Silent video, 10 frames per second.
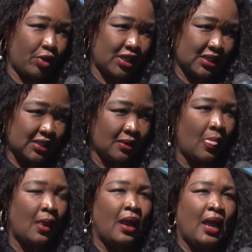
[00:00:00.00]
of police.
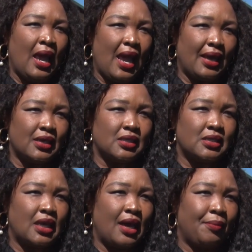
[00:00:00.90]

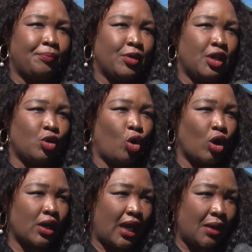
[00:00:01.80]
And in
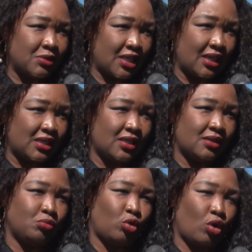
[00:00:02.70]
all crime
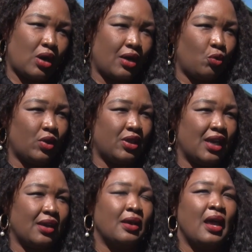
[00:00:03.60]
stats, Moroka would
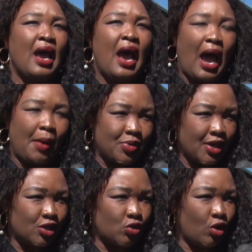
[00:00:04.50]
then
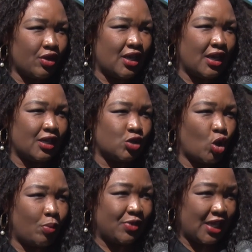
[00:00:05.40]
appear on the
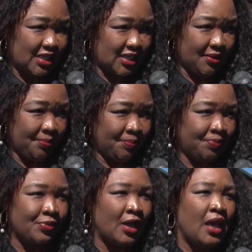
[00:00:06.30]
top 30
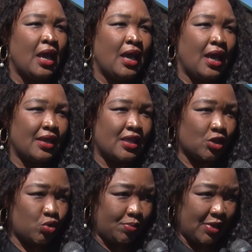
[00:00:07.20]

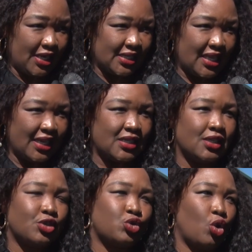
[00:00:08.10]
that would be listed.
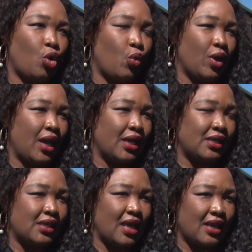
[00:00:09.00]
So we
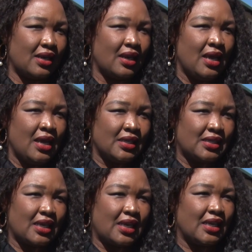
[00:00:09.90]
had then
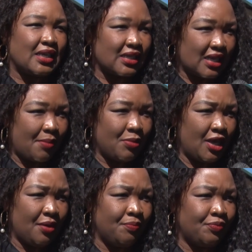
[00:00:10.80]
said, let us come
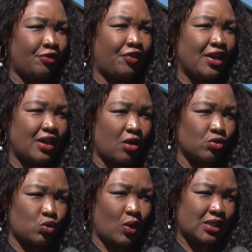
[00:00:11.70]
here, find
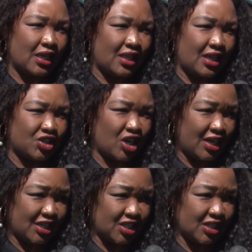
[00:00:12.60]
out what are the
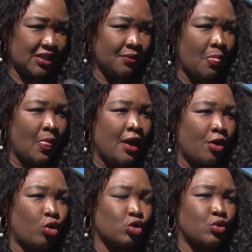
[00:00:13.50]
challenges,
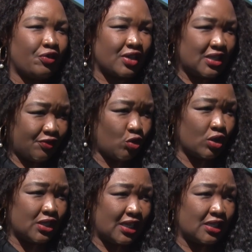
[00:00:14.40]
because we've received
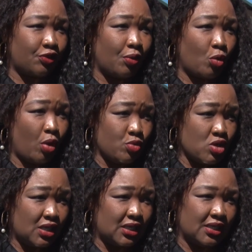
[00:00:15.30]
concerns from
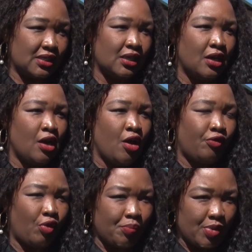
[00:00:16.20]
communities,
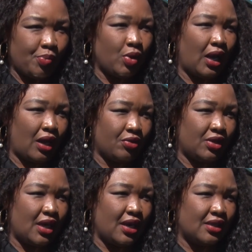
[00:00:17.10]
from people
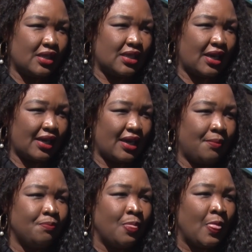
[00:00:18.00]
around this
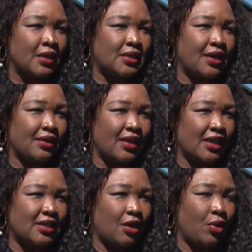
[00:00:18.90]
area, saying
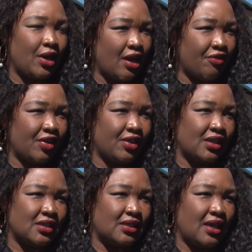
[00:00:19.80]
that whenever
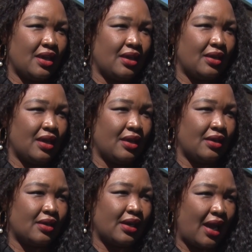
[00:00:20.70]
there's
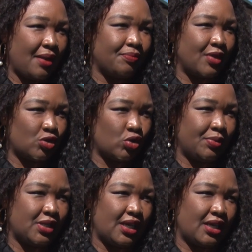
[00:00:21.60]
a crime that will
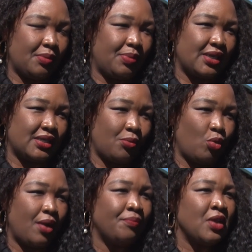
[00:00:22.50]
be taking place
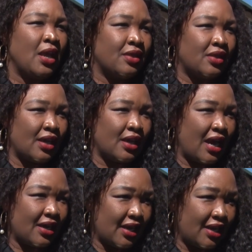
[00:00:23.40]
somewhere, they
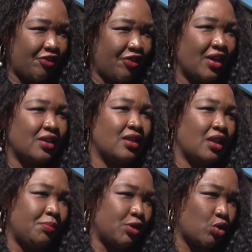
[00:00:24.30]
can't get a van. They'll